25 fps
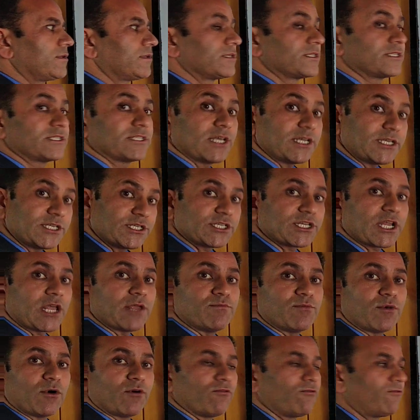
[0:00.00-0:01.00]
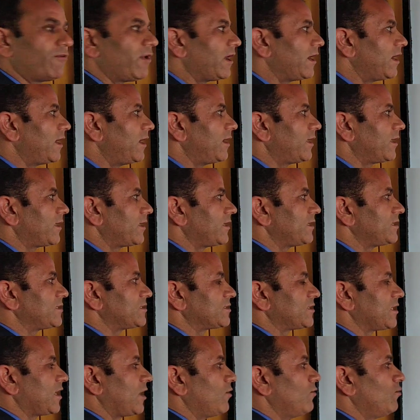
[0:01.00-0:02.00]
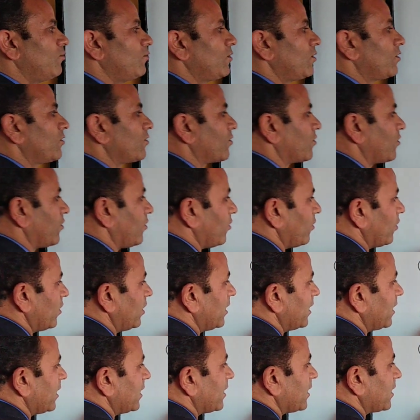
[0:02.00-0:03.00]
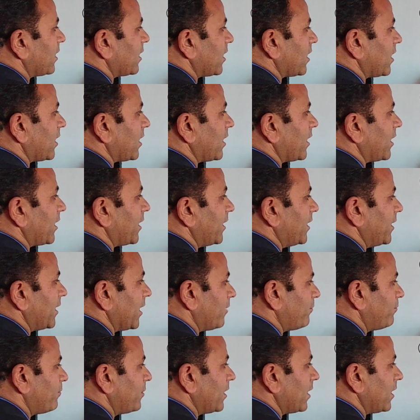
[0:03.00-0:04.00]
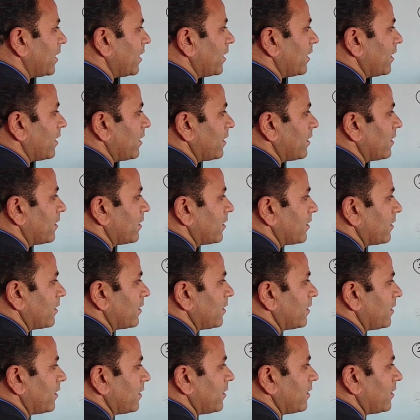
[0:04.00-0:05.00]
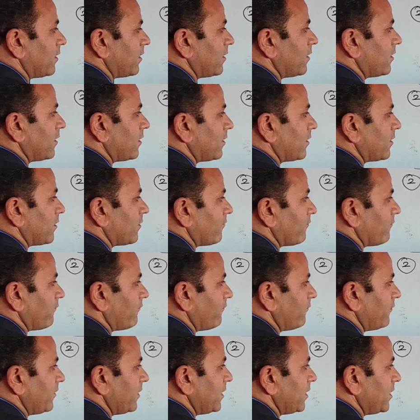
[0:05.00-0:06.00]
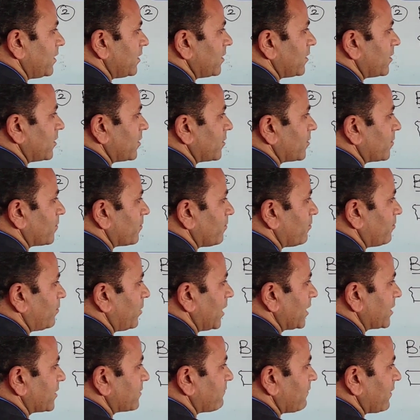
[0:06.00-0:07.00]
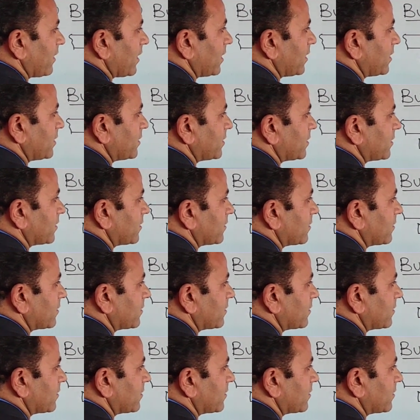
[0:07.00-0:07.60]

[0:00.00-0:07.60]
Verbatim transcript: Such type of weld is now called a double V butt weld